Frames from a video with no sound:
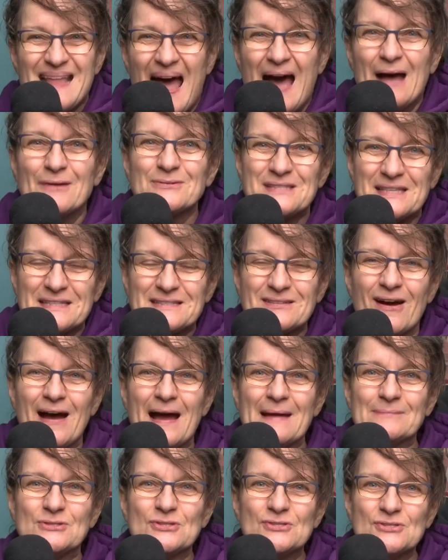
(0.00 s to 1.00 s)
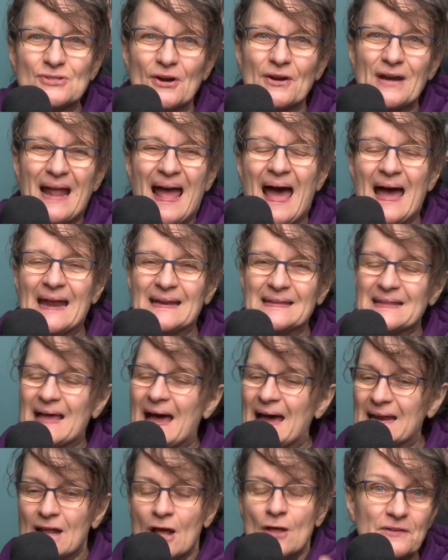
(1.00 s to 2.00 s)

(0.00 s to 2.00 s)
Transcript: Now's the time to start adding that.